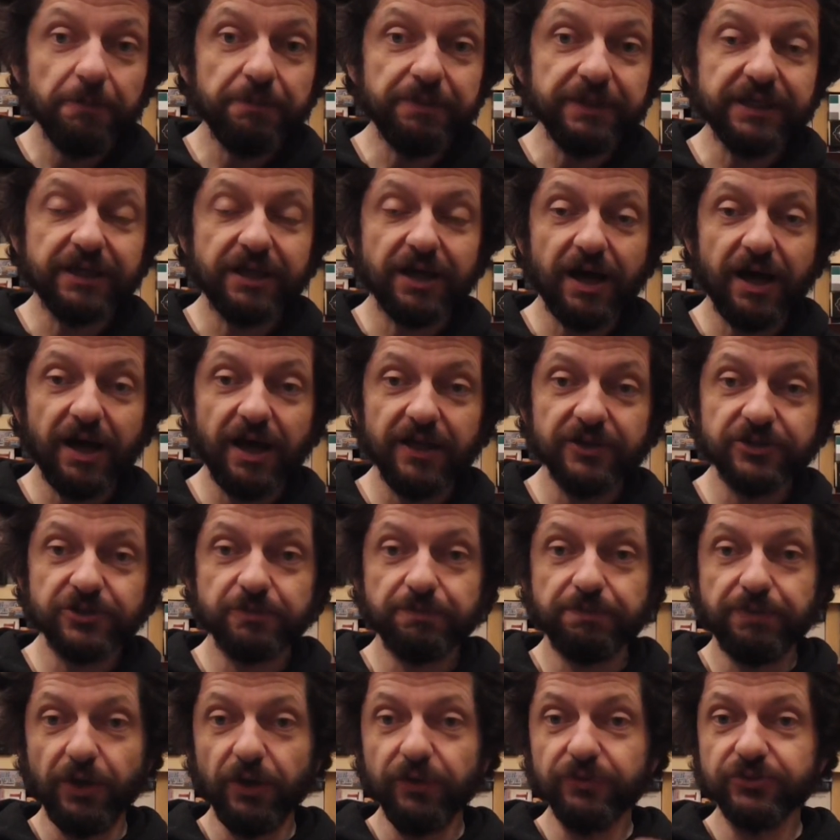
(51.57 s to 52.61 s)
Because
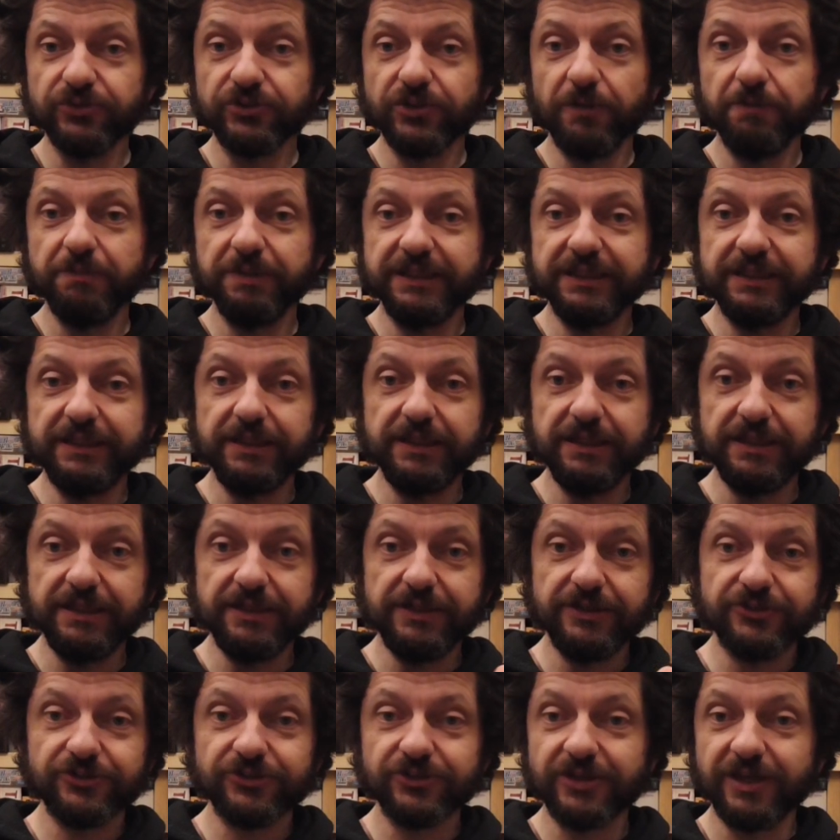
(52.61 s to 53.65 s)
both Zombie
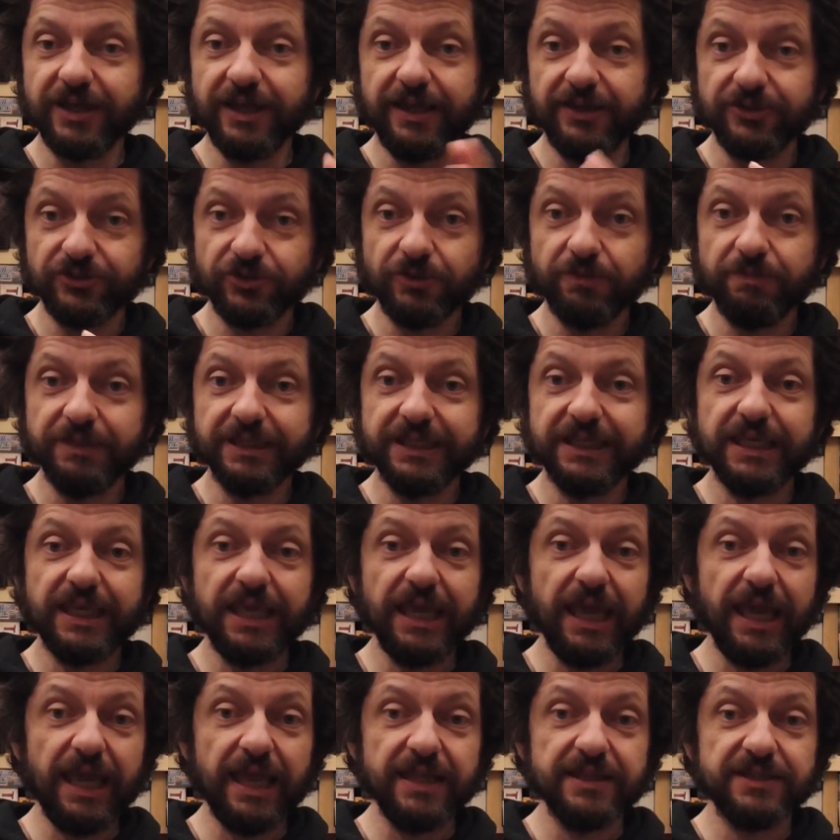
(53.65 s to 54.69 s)
Teenz and Zombie
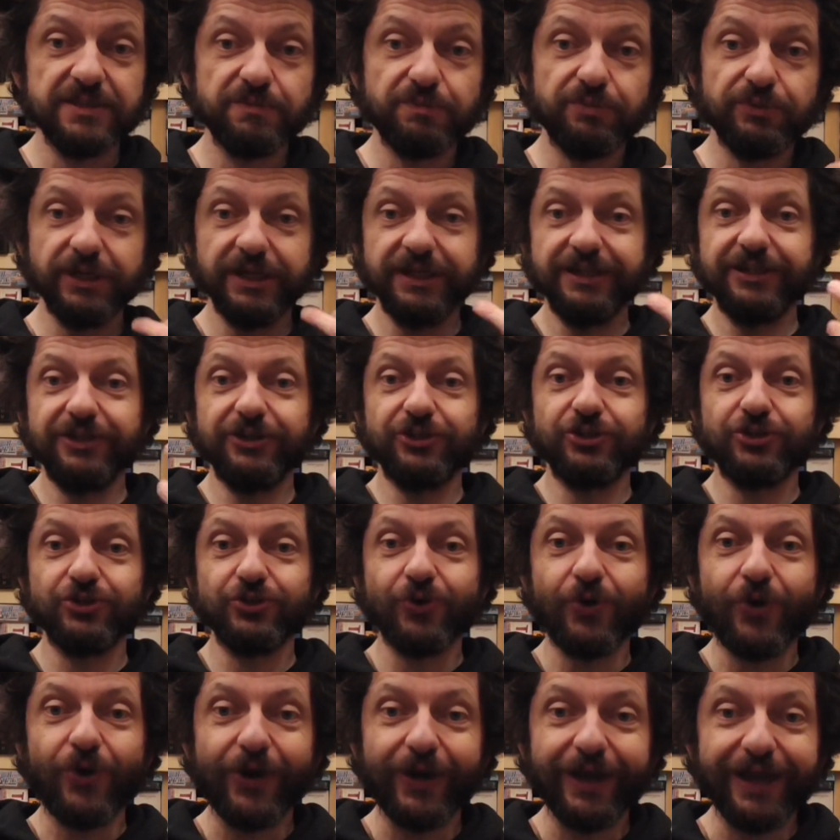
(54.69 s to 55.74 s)
Kidz bring the
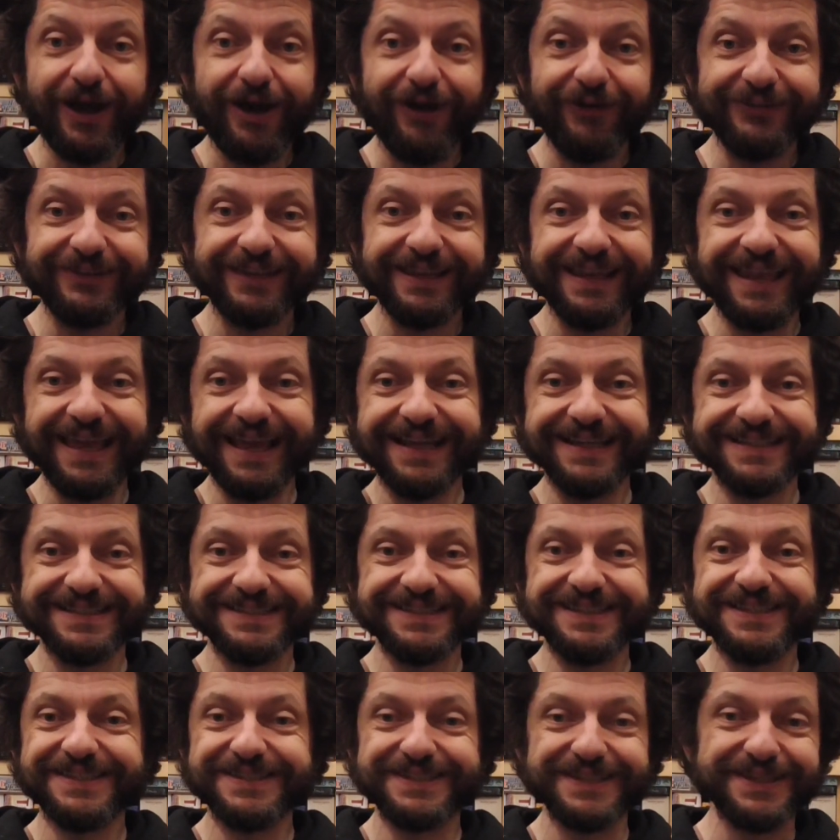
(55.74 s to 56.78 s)
joy of the
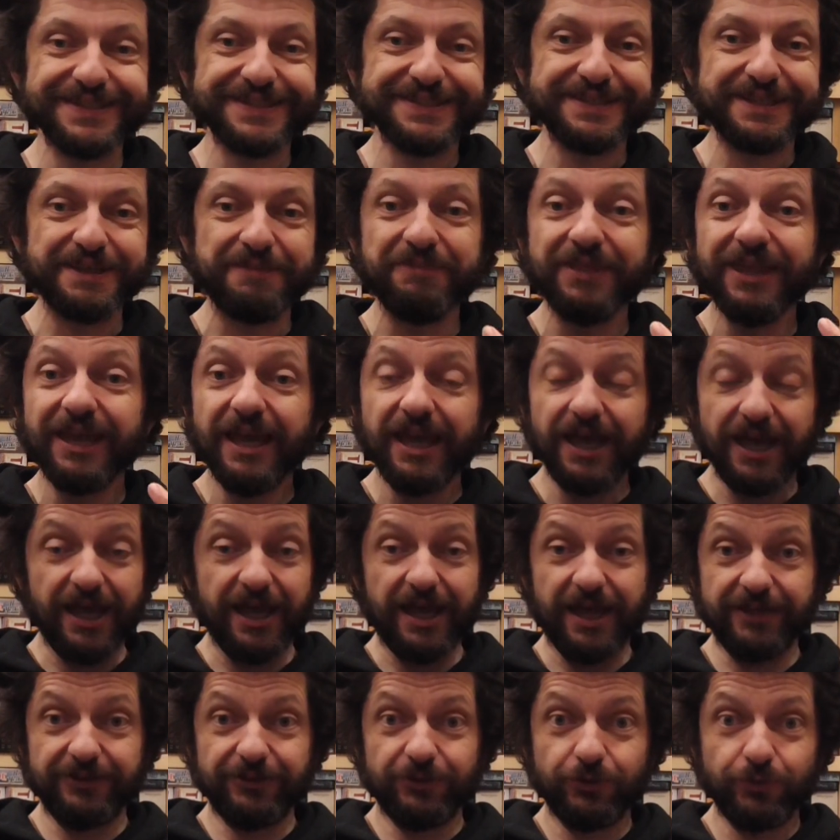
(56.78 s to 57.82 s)
legacy system
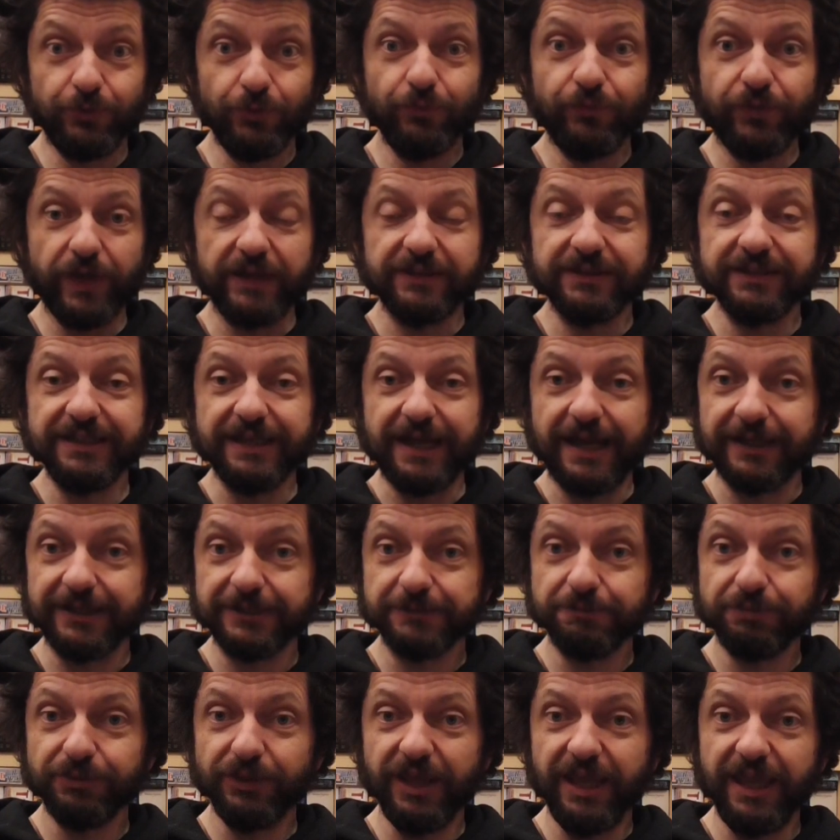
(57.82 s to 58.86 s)
uh, to very
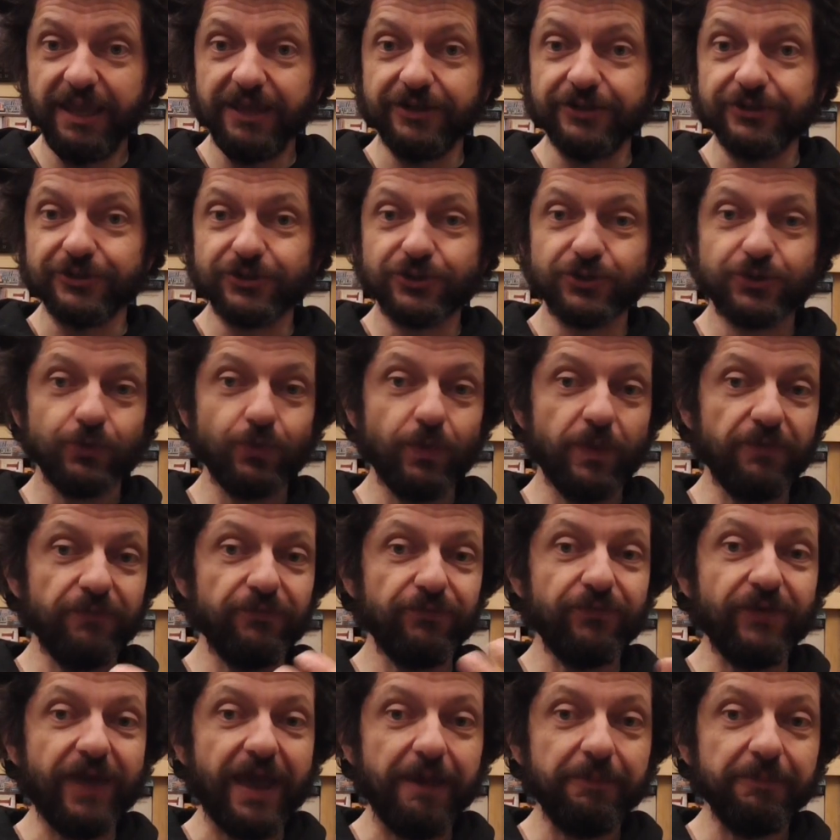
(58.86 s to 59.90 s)
younger players, to a
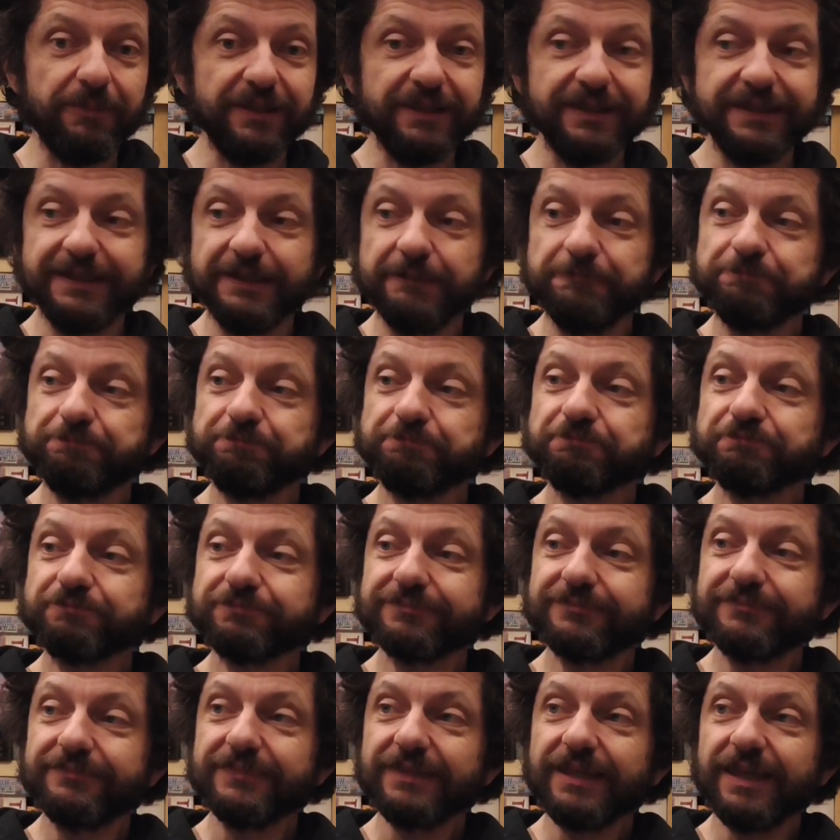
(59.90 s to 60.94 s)
family
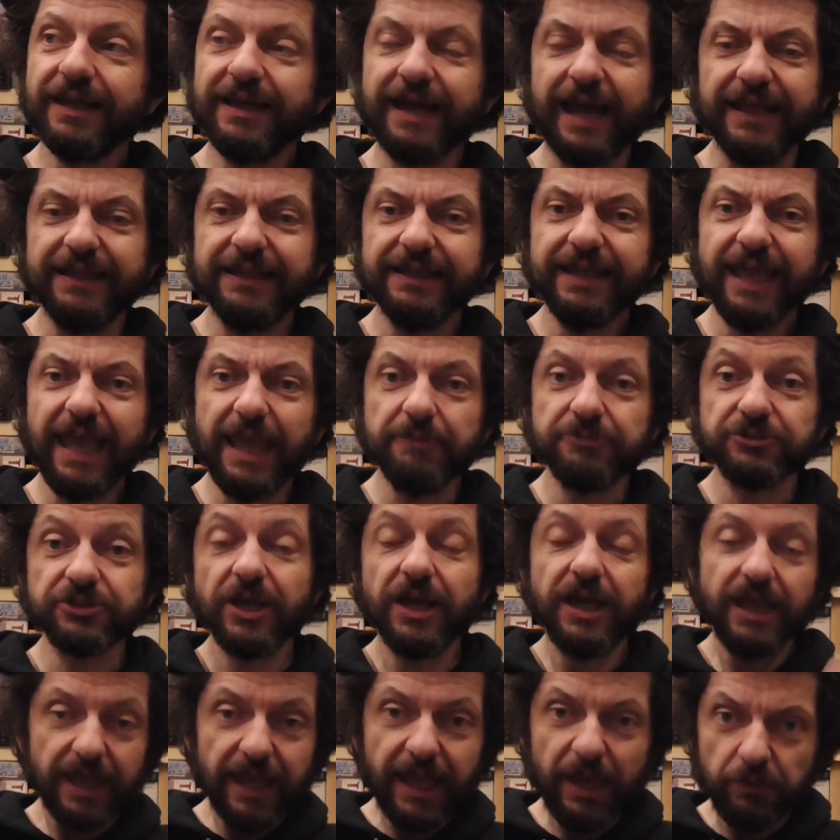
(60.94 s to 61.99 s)
kind of games.
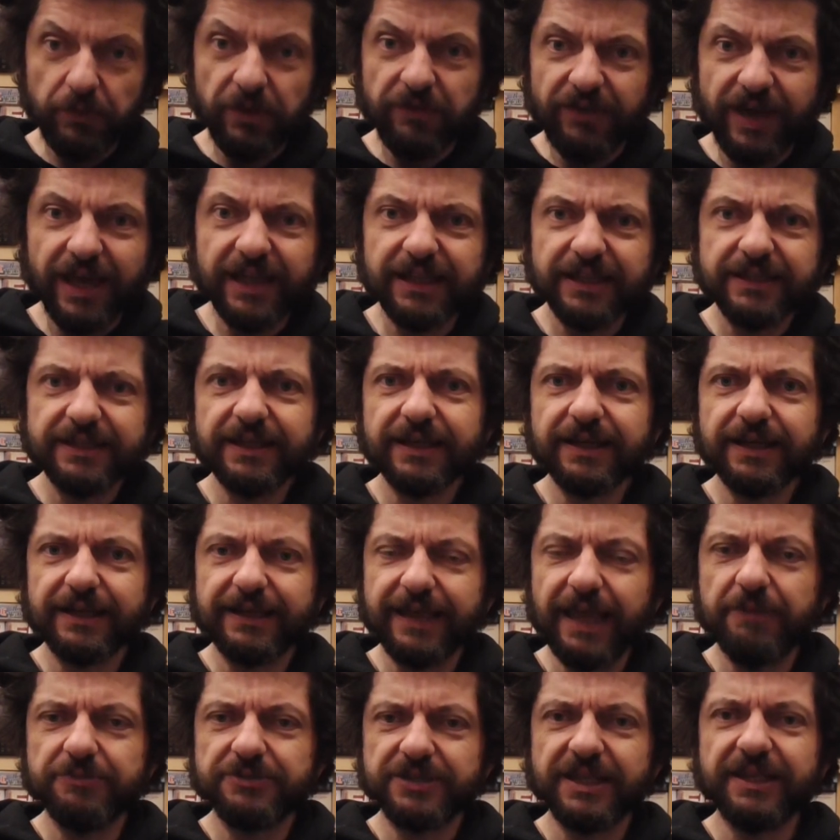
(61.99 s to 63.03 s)
And we've had other
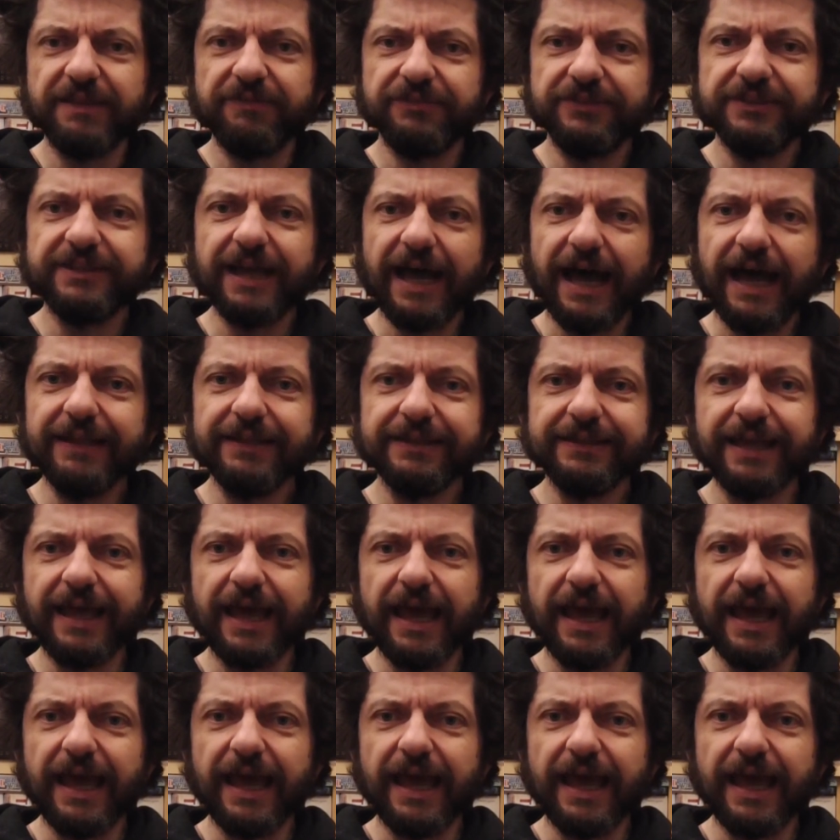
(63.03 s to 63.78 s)
games that have done